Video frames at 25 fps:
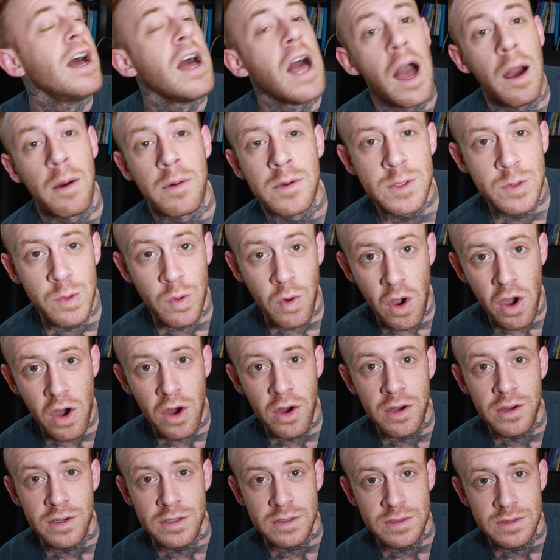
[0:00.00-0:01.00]
I was
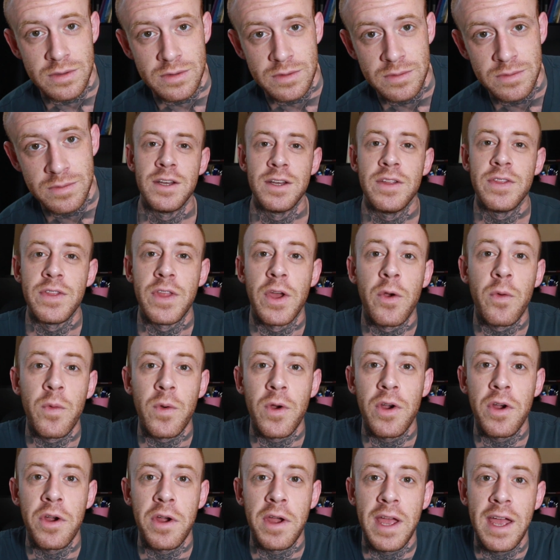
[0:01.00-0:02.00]
wrong. There
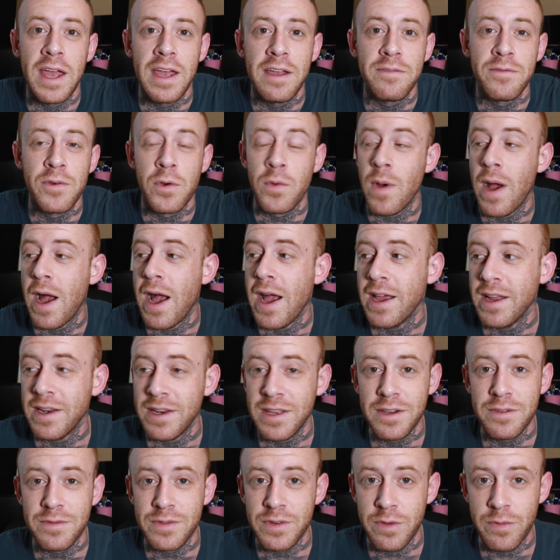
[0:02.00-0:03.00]
were a
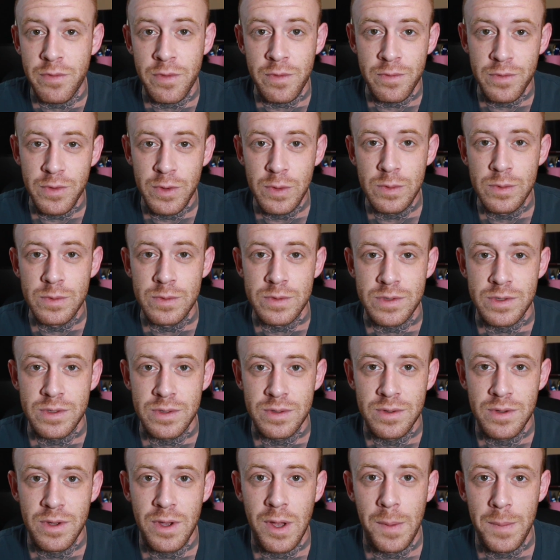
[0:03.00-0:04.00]
variety of different
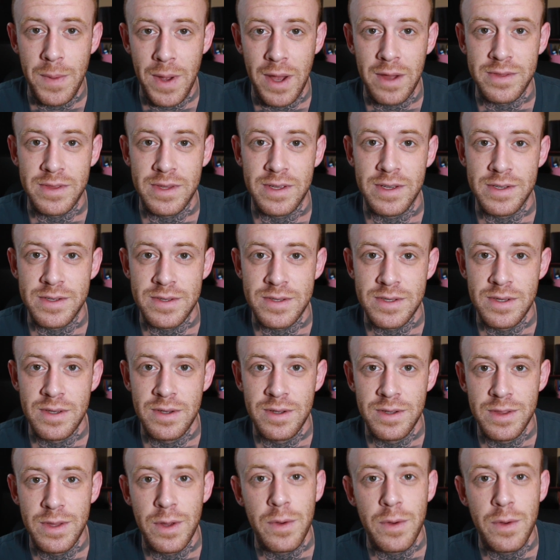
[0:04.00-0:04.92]
views about this.